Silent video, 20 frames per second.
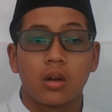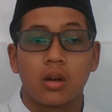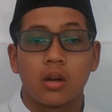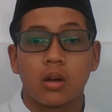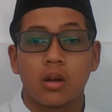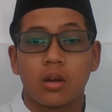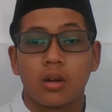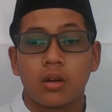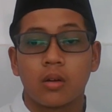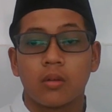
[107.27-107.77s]

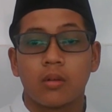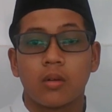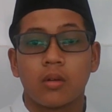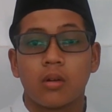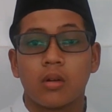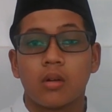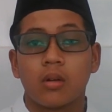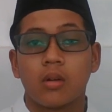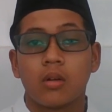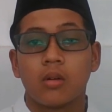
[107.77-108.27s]
uh,
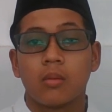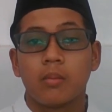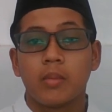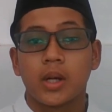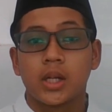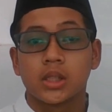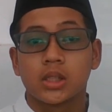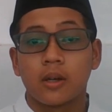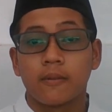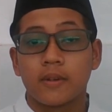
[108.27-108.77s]

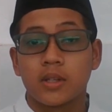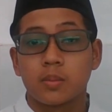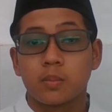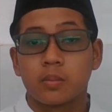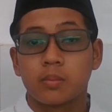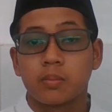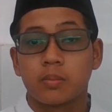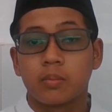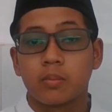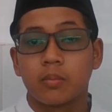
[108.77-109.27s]
because of his
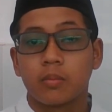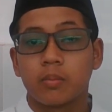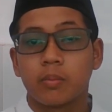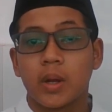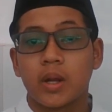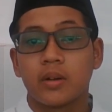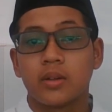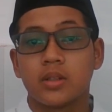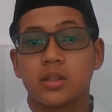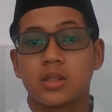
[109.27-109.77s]

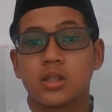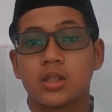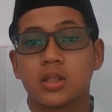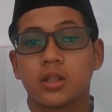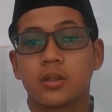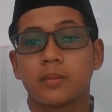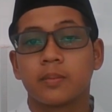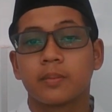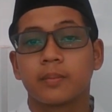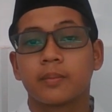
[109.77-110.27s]
parents.
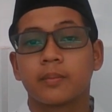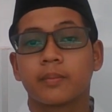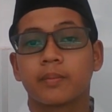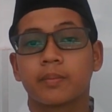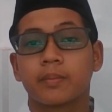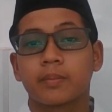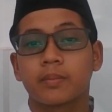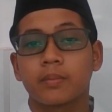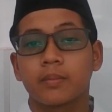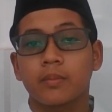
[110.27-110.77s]

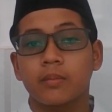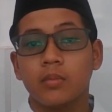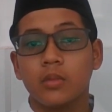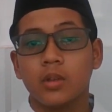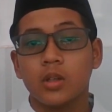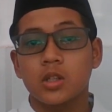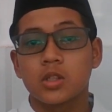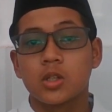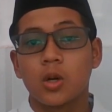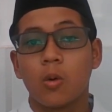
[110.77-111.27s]

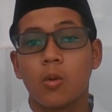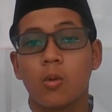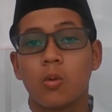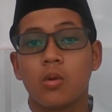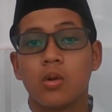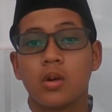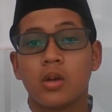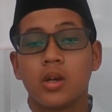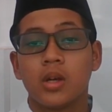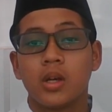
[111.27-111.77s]

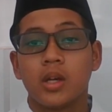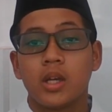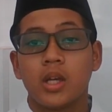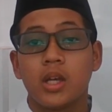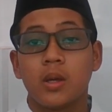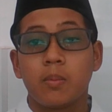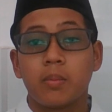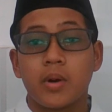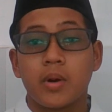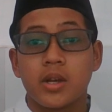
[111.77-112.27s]
So
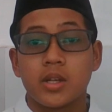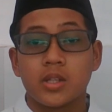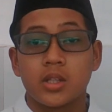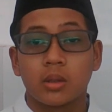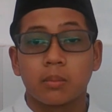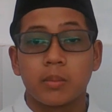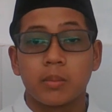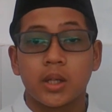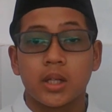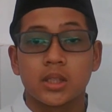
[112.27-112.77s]
he prays
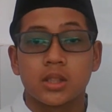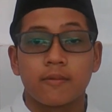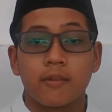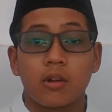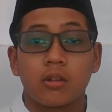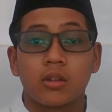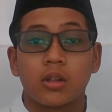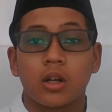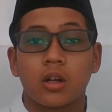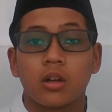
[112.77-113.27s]
not because of
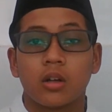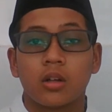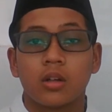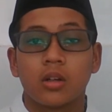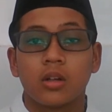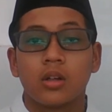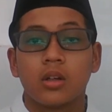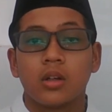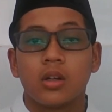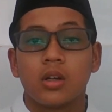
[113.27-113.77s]
Allah,
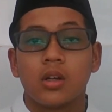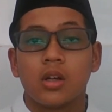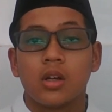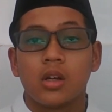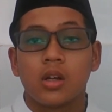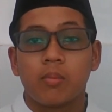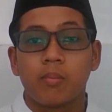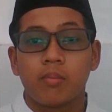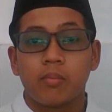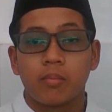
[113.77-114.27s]

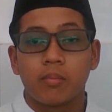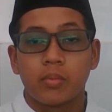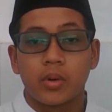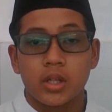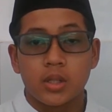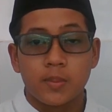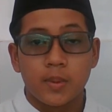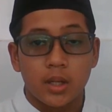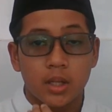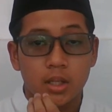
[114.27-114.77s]
he
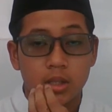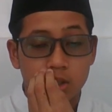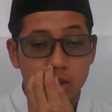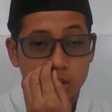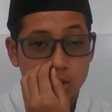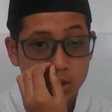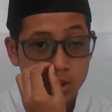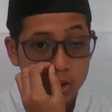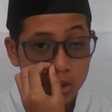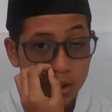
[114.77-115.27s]
prays
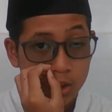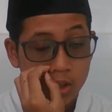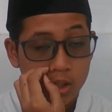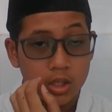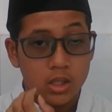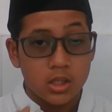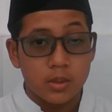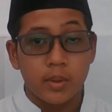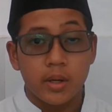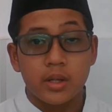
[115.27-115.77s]
because
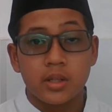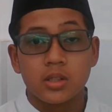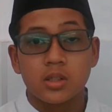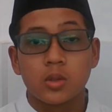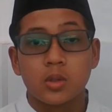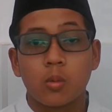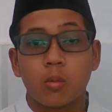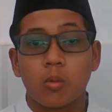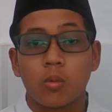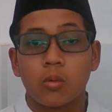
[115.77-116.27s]
his
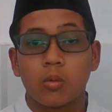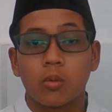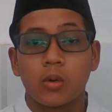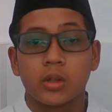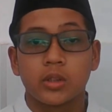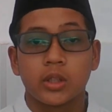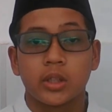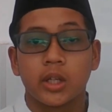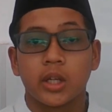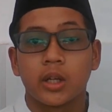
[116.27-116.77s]
parents
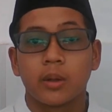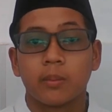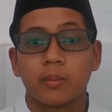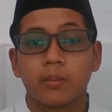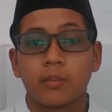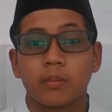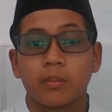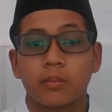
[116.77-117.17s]
watching him.